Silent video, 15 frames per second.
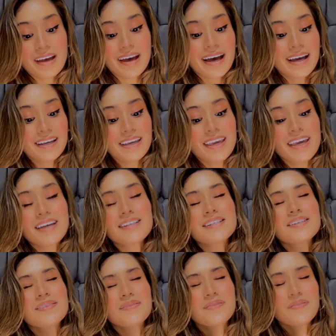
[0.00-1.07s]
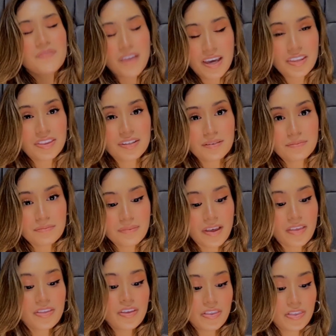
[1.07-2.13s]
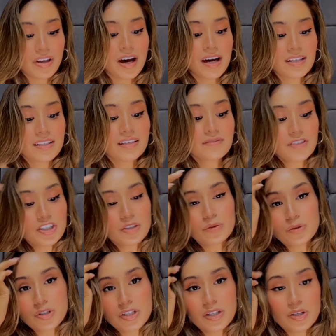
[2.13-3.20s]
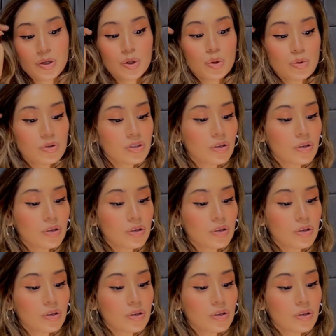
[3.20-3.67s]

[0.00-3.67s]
I can't fathom the thought of children whose